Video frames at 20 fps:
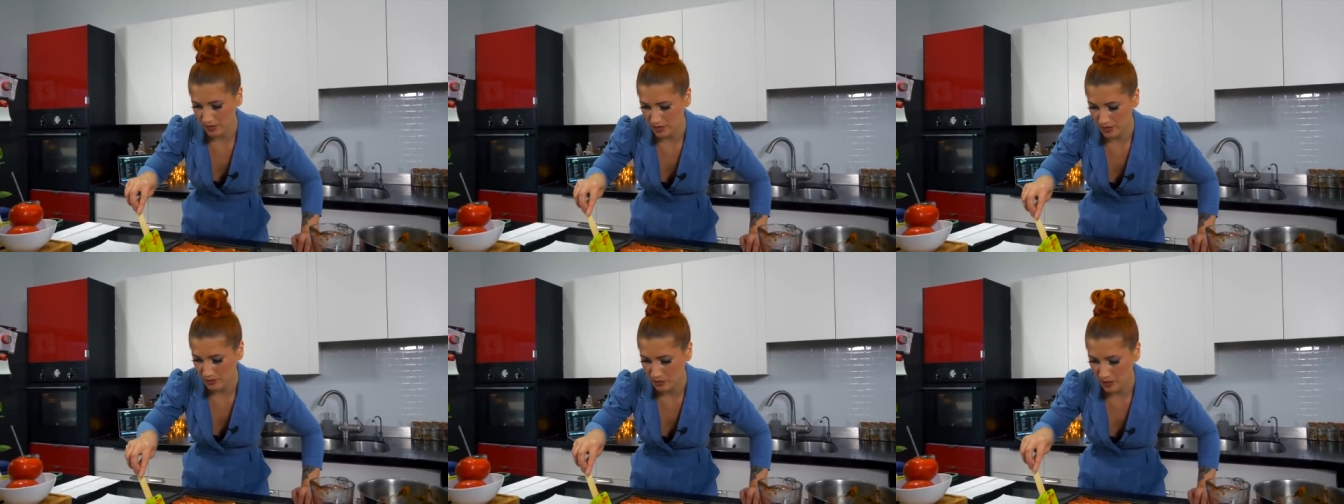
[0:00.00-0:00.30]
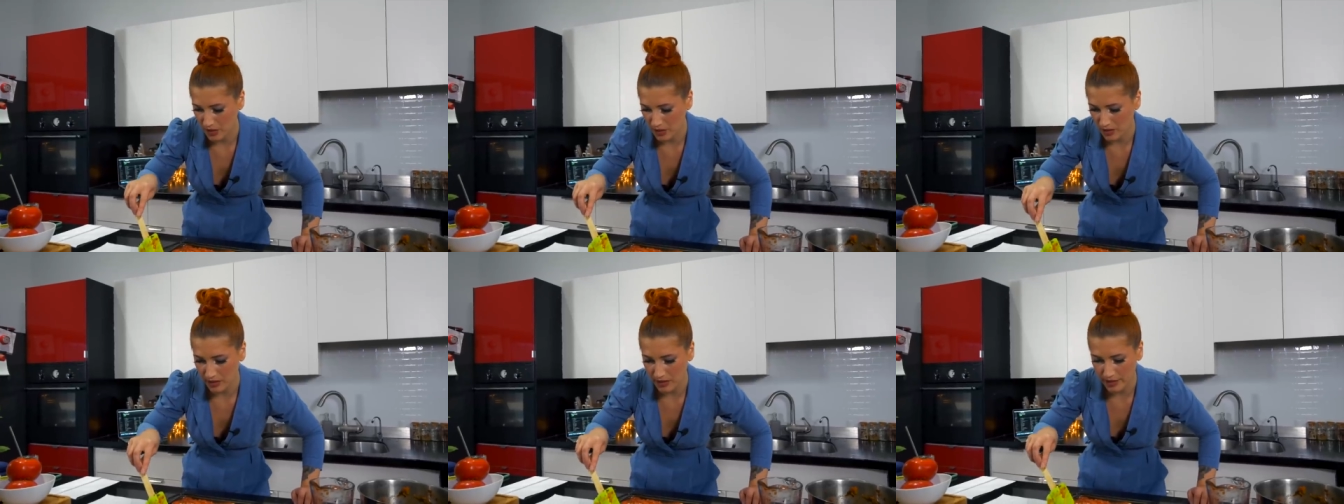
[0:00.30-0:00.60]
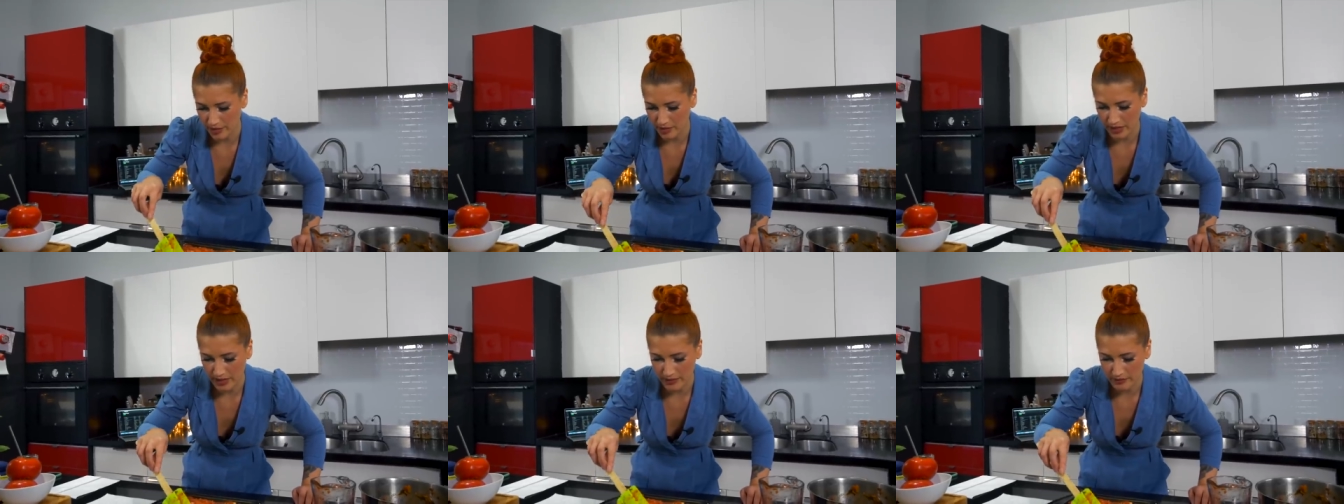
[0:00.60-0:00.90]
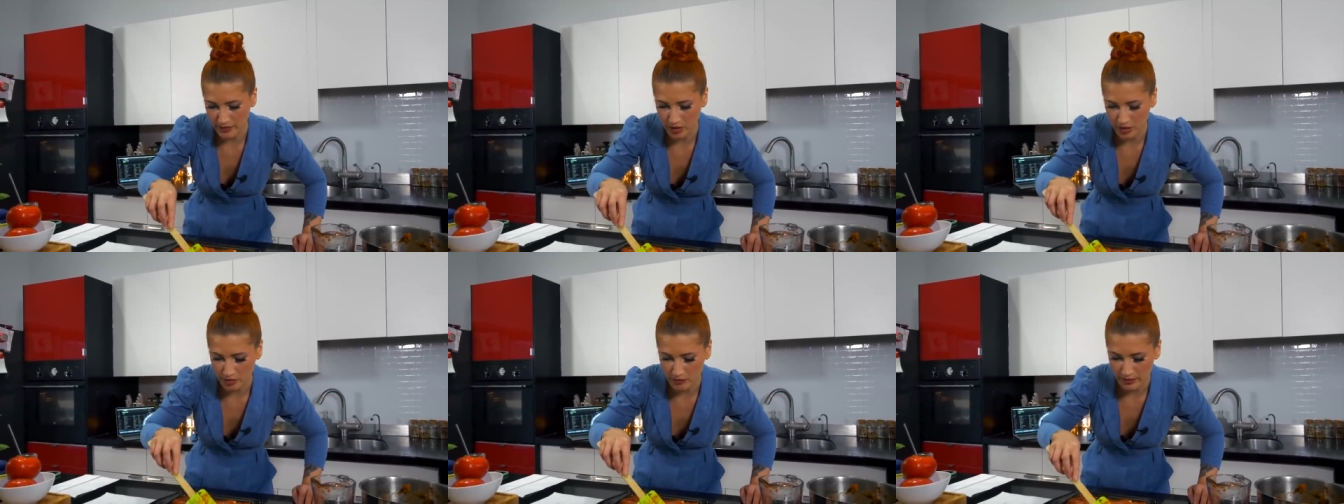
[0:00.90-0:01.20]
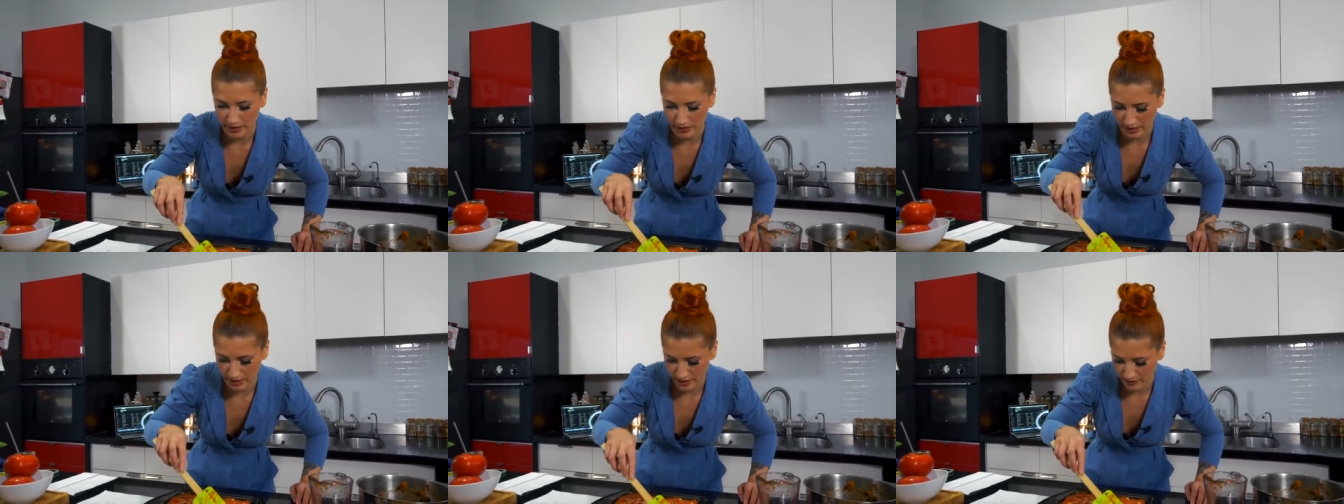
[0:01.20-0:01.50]
as well. I already have two
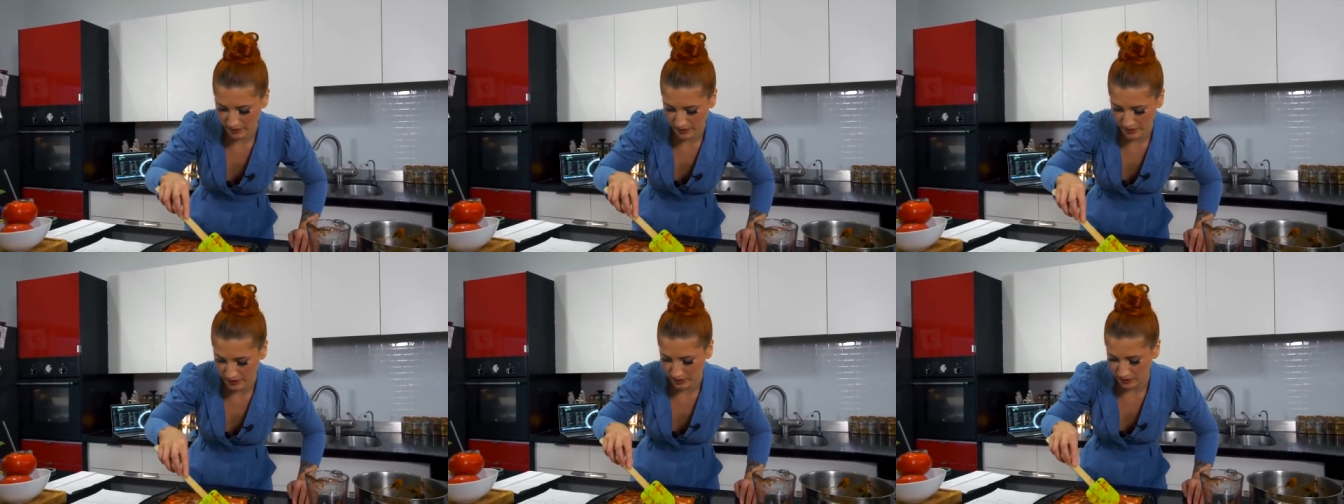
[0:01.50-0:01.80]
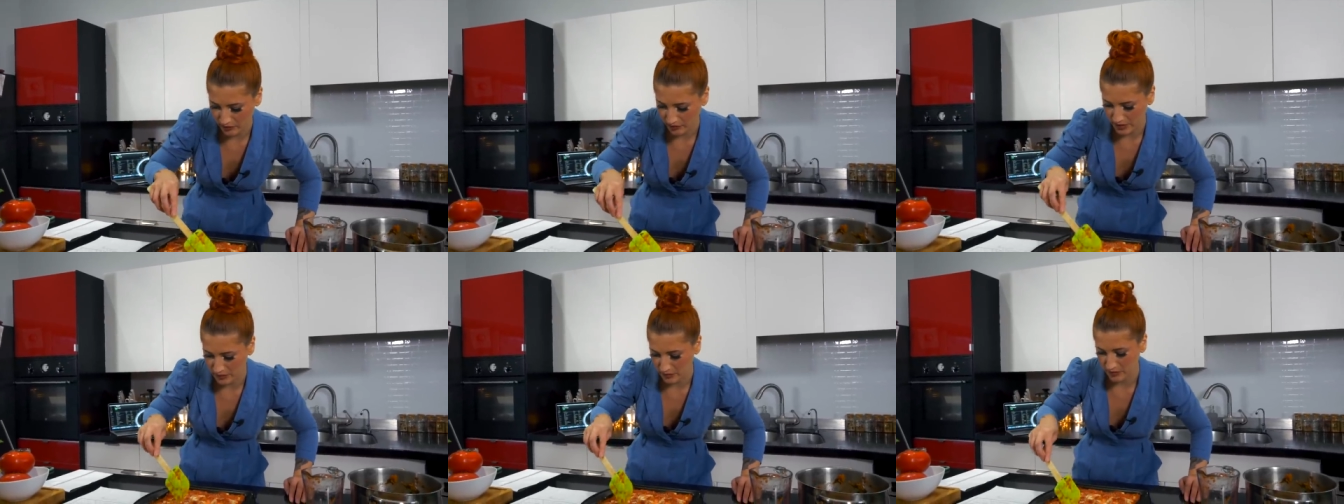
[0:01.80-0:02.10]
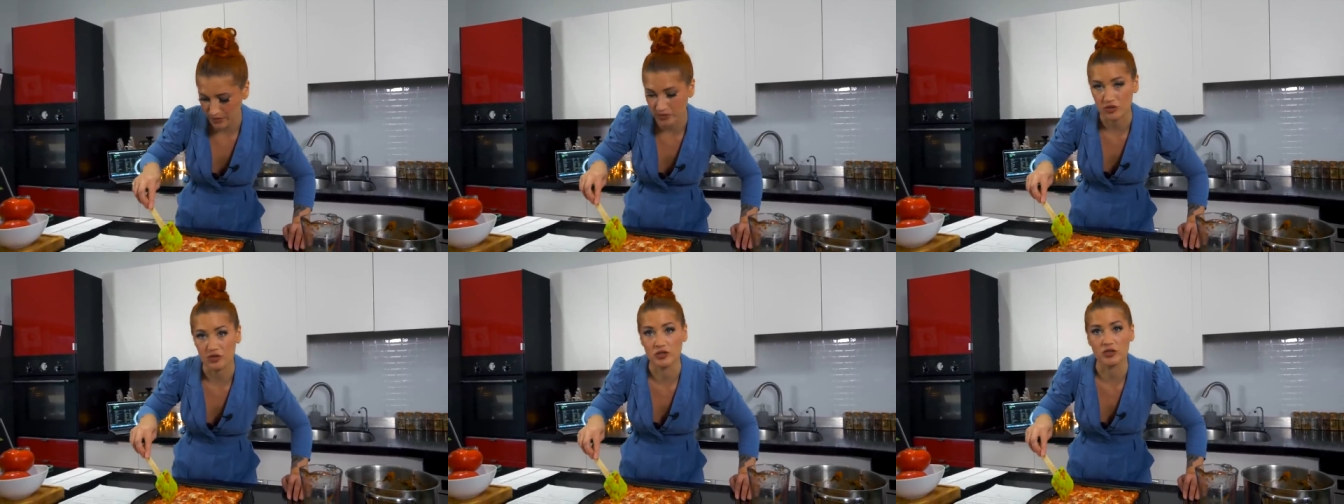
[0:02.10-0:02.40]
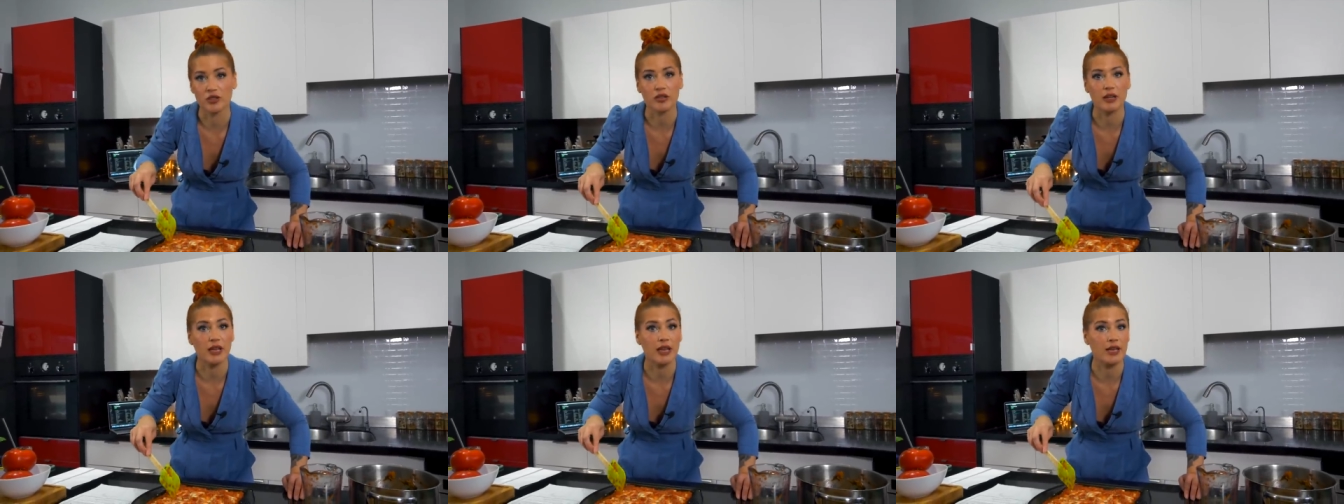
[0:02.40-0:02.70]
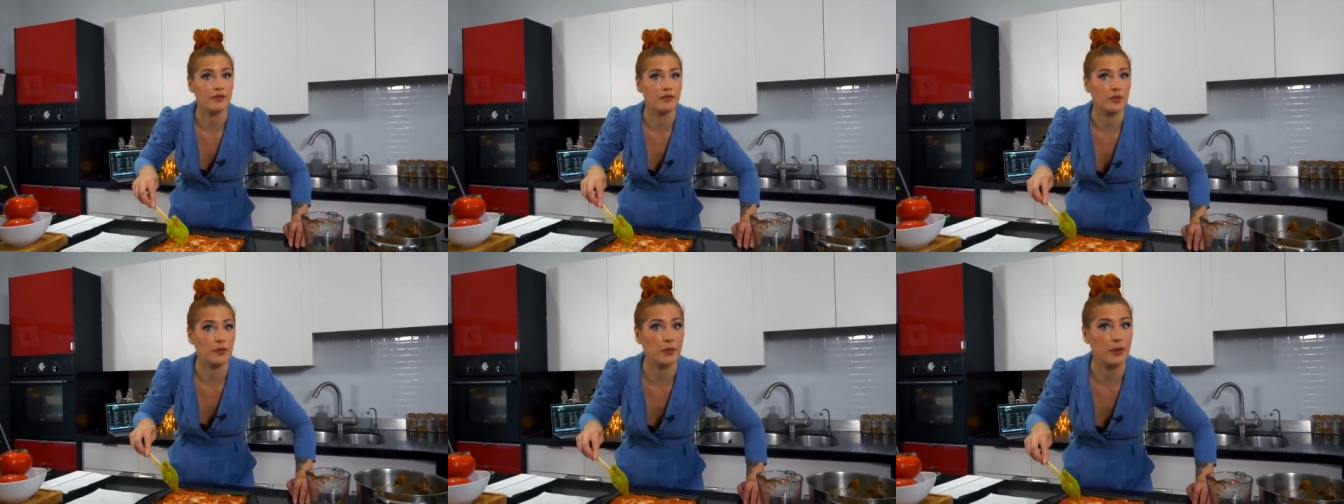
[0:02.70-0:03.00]
in the oven, so this one's just gonna have to